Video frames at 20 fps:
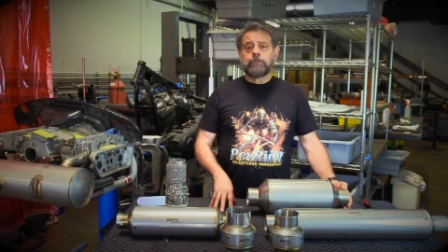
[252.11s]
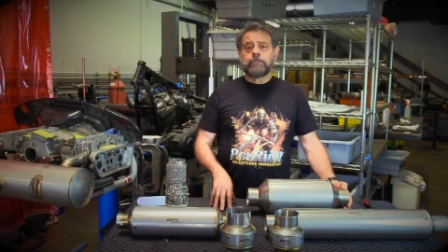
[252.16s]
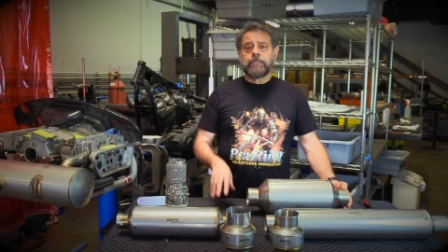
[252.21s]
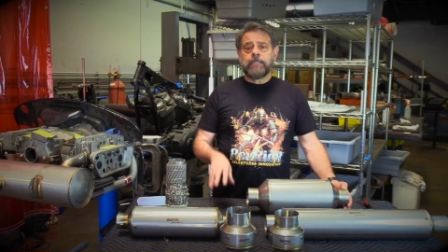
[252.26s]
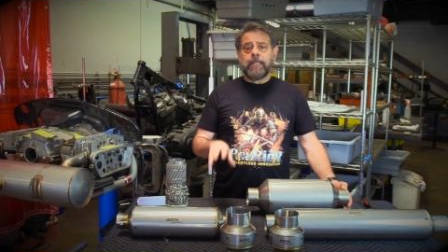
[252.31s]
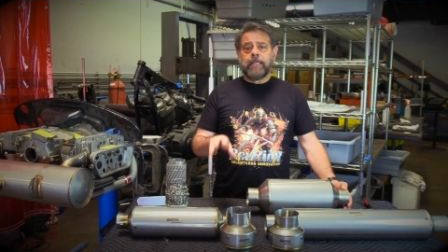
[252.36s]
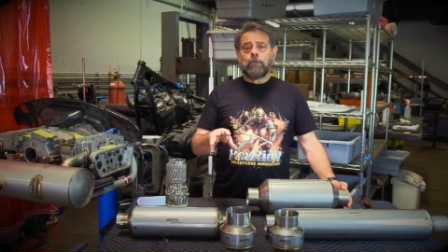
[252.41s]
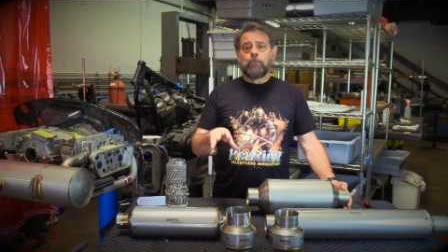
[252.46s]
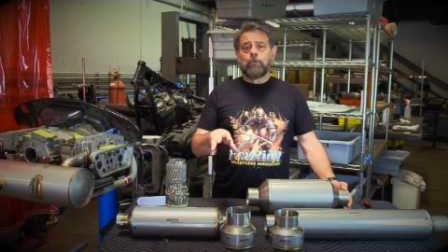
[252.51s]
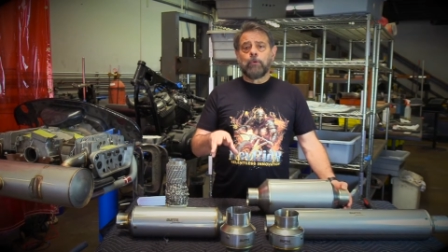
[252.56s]

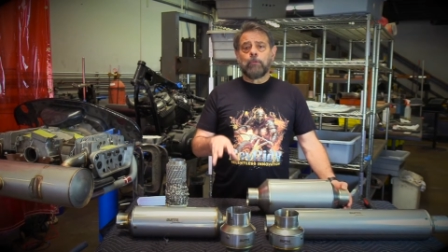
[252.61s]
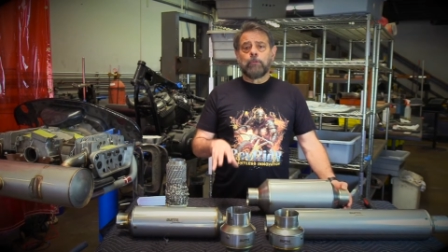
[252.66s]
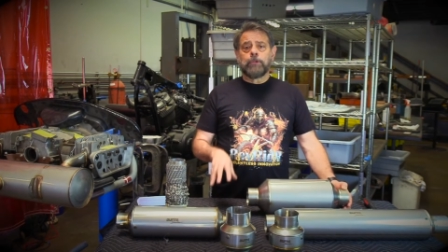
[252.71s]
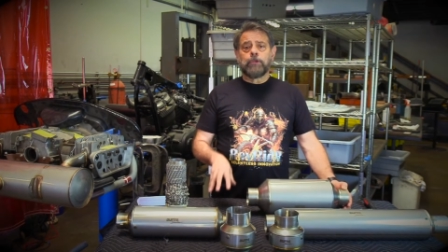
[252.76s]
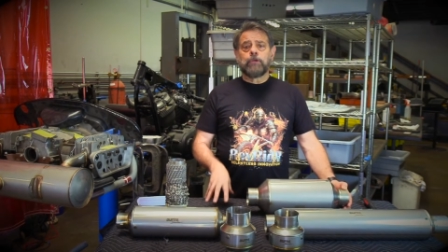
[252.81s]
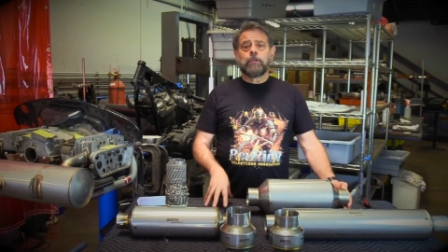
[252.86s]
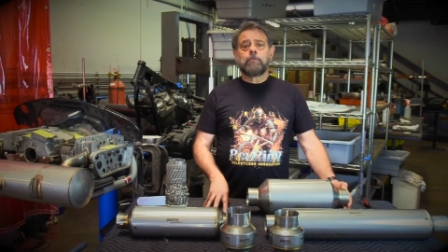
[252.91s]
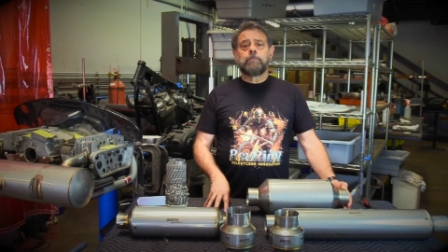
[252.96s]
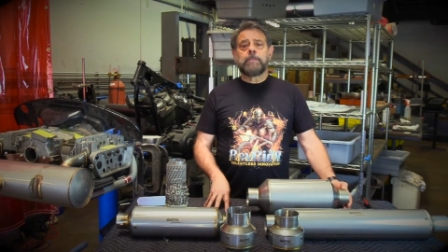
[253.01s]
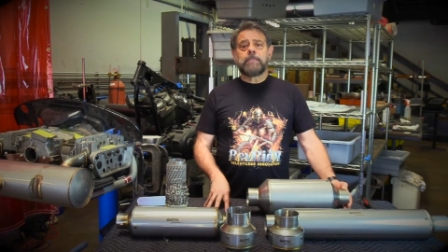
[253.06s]
Today we're only
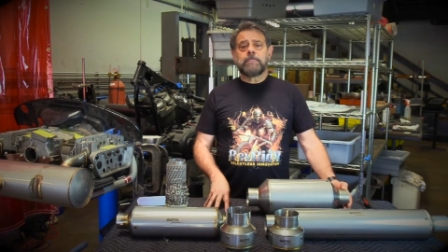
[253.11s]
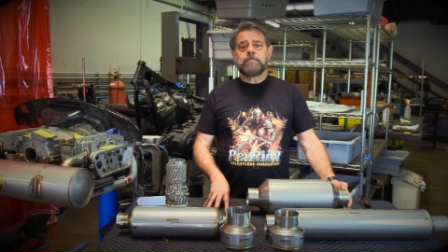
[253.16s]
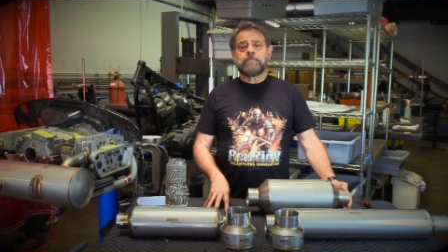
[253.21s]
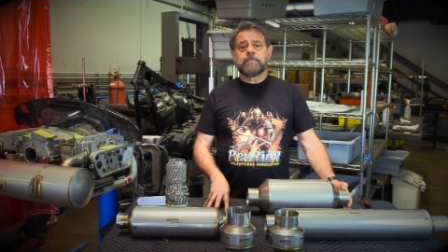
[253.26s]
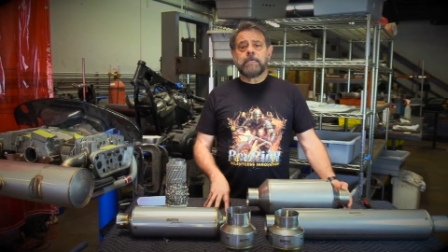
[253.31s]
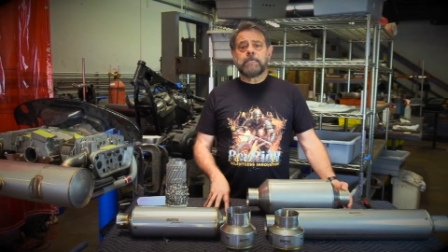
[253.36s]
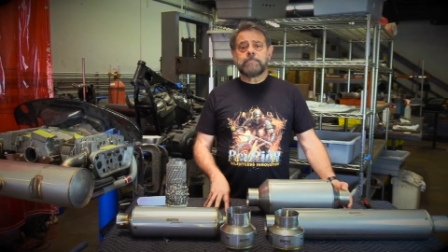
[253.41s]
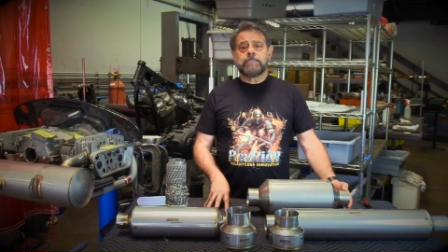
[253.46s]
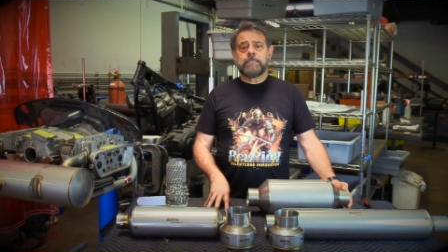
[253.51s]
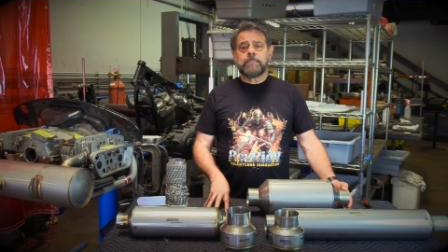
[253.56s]
going to be
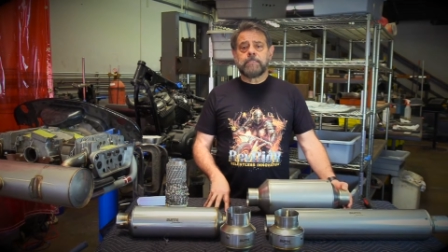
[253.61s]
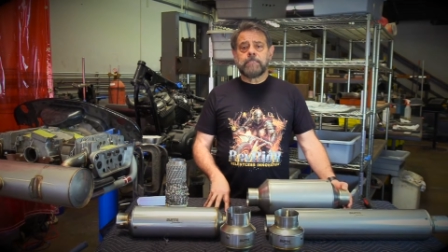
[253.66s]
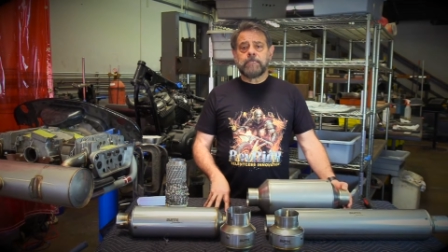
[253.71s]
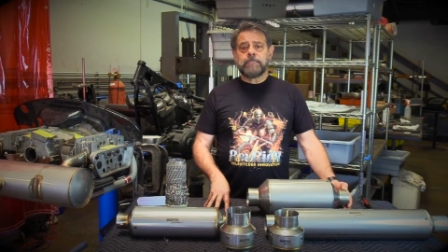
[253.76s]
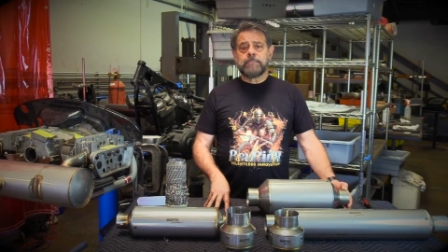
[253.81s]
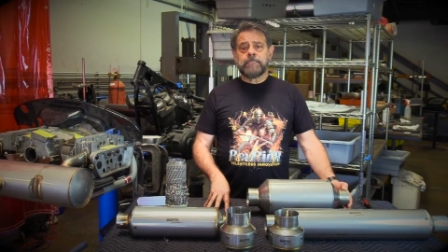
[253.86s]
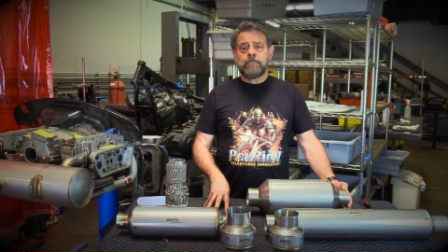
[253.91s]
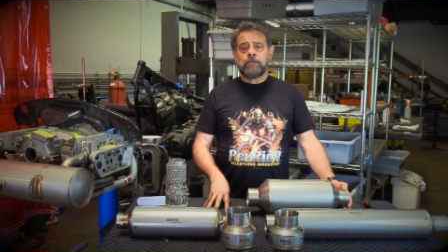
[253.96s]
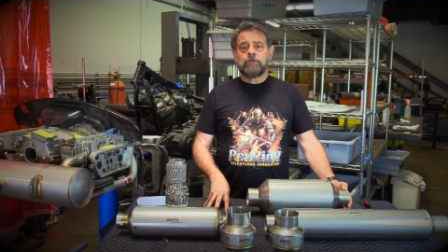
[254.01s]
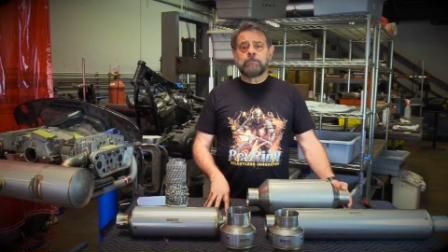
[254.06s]
discussing the
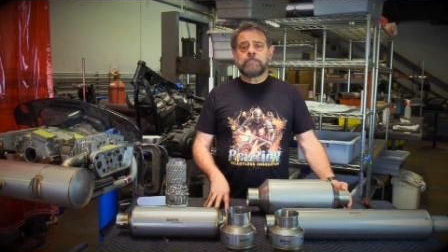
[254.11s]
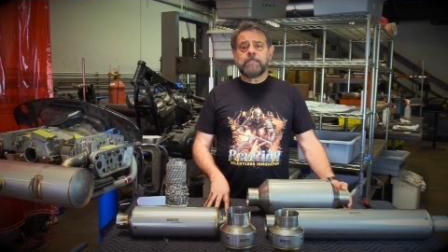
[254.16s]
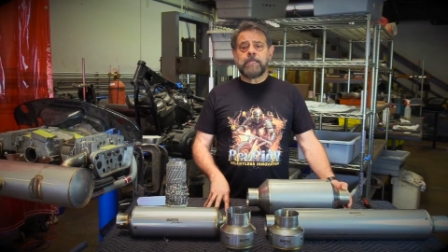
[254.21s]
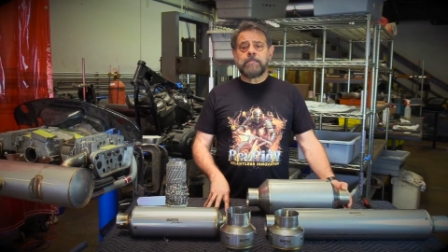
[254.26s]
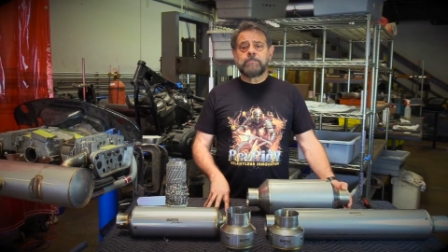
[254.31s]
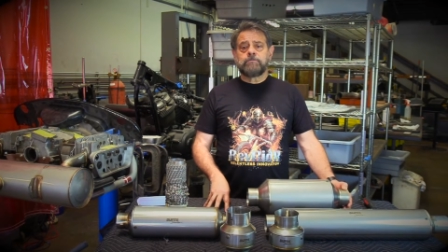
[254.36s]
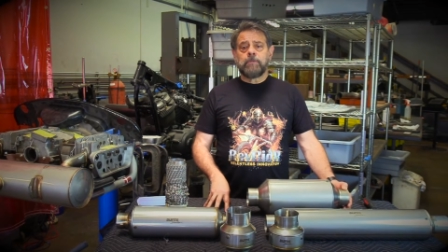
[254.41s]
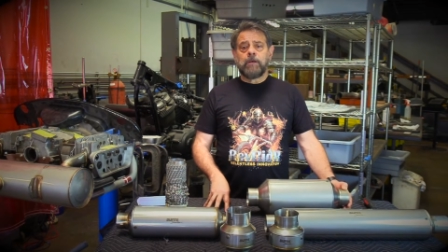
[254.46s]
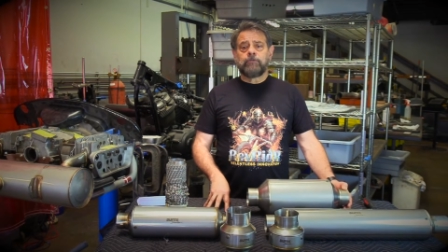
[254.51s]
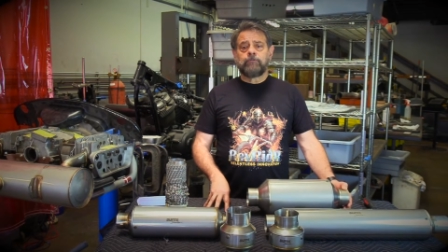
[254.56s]
single
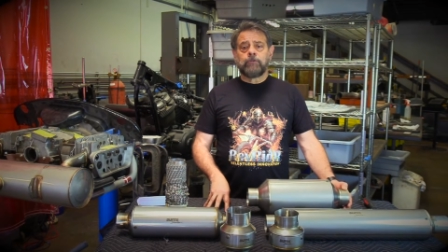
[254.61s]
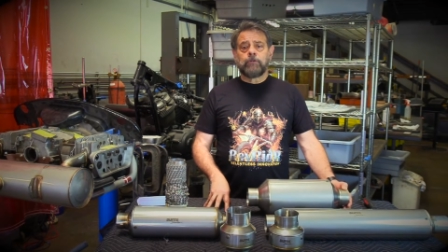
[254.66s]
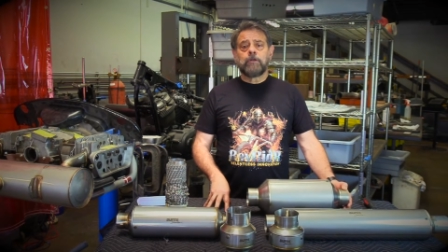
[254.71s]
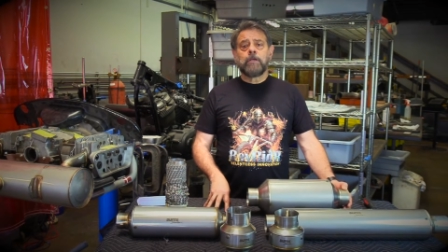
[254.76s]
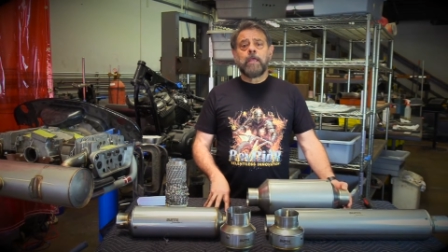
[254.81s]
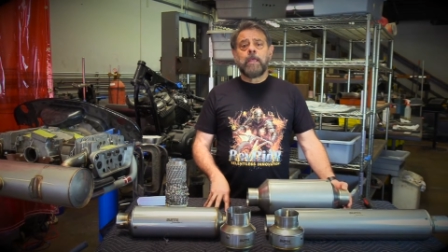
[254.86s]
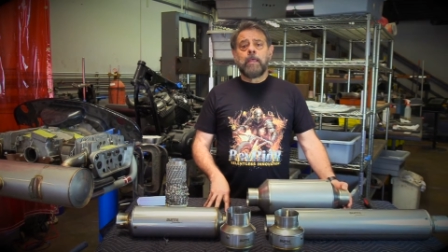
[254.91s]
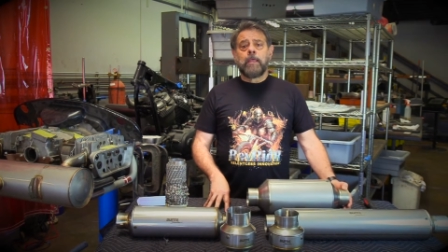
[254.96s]
stage muffler,